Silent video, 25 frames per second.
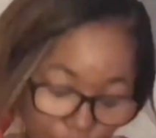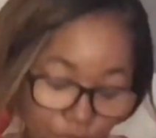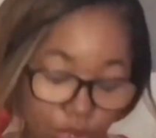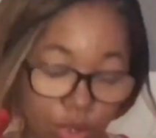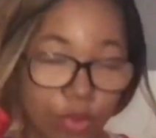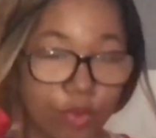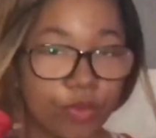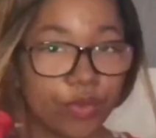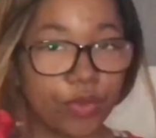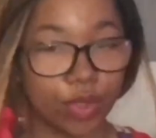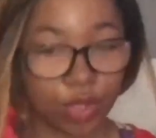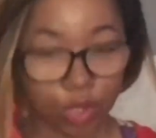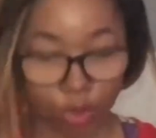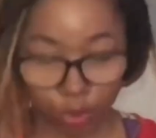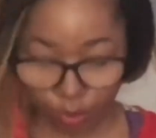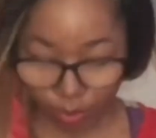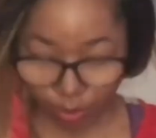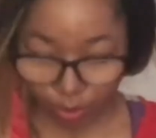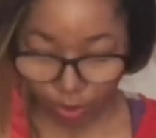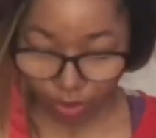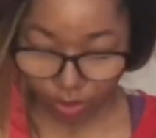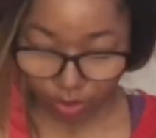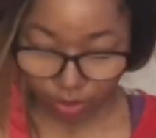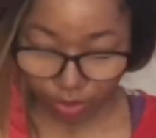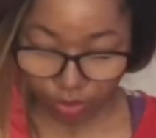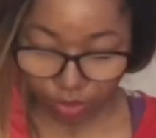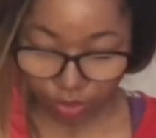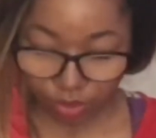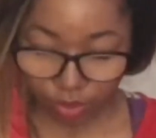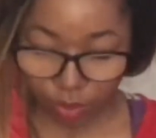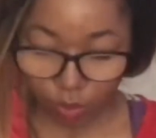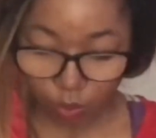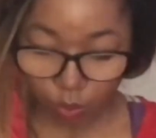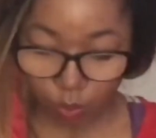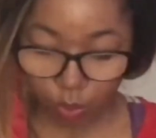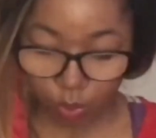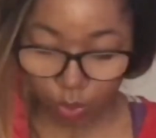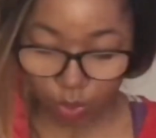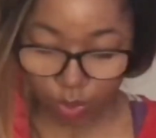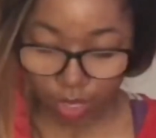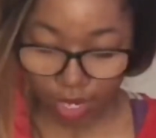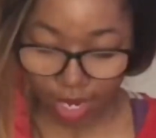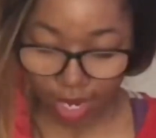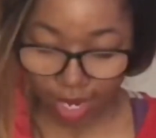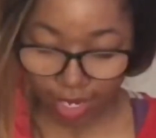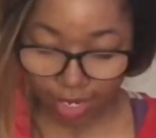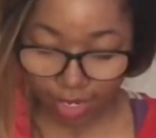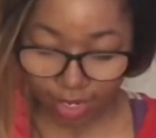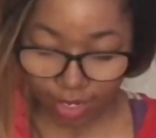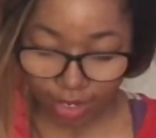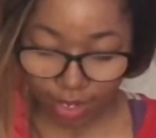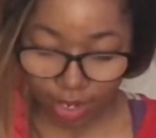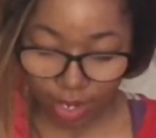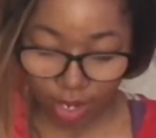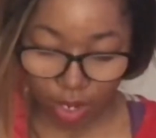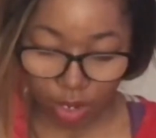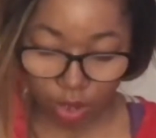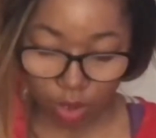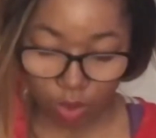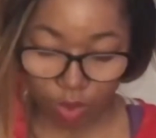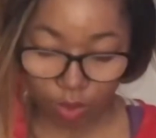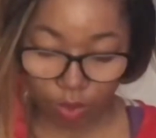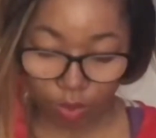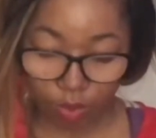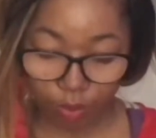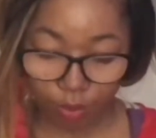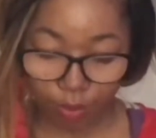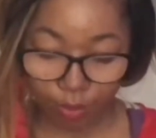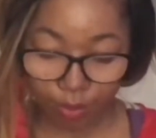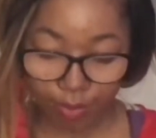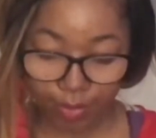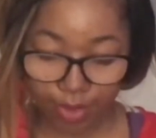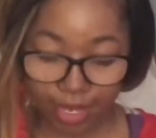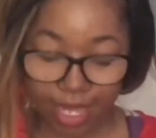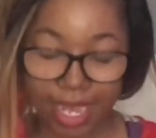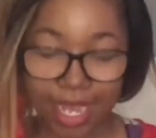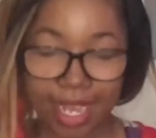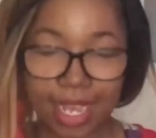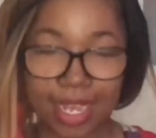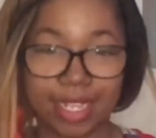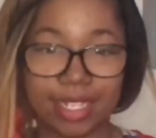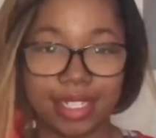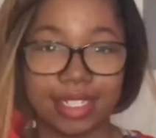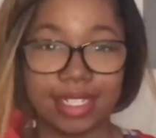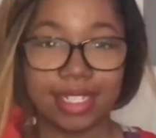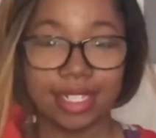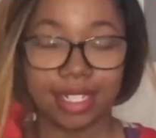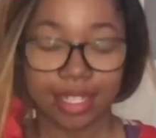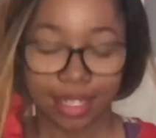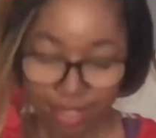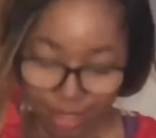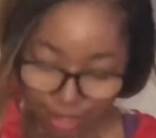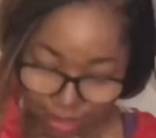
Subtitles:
your viewers will not know that